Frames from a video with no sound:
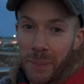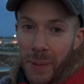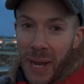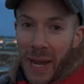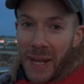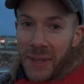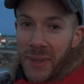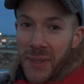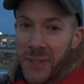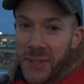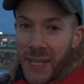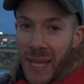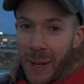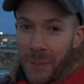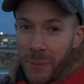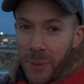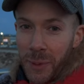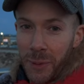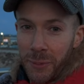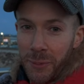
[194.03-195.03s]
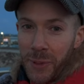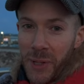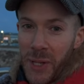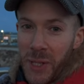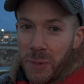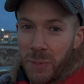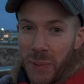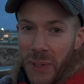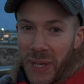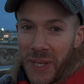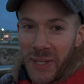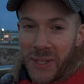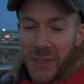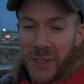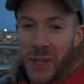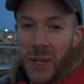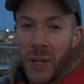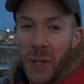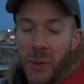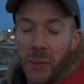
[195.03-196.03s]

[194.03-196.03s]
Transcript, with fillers: buy this camera in the first place